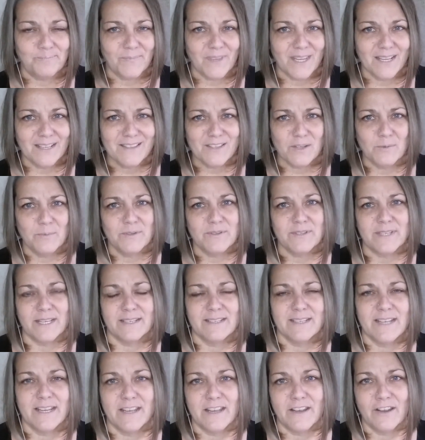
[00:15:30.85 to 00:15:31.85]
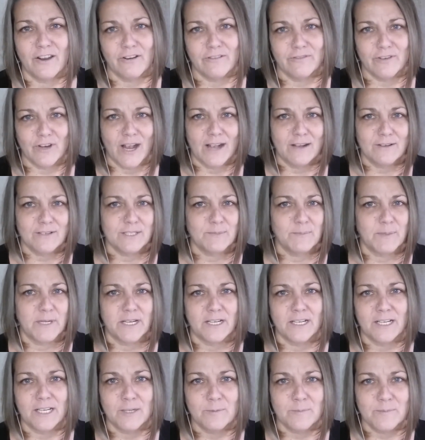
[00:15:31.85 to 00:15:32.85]
it's almost like taking care of your house
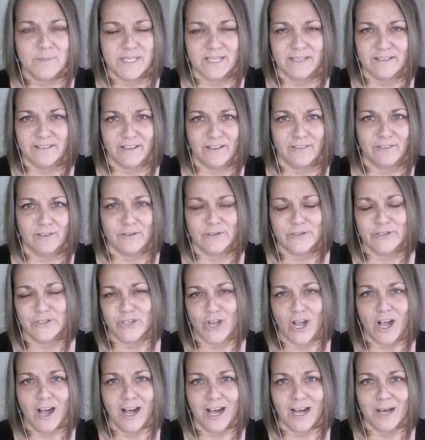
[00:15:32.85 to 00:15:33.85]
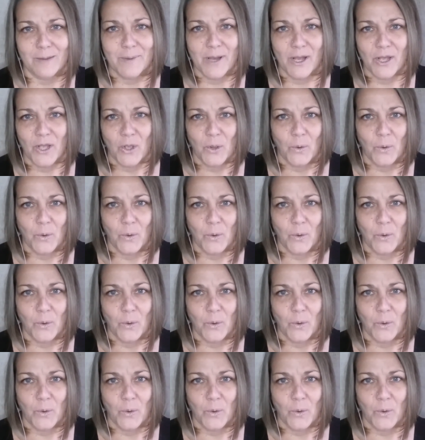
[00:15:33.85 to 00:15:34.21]
becomes another job,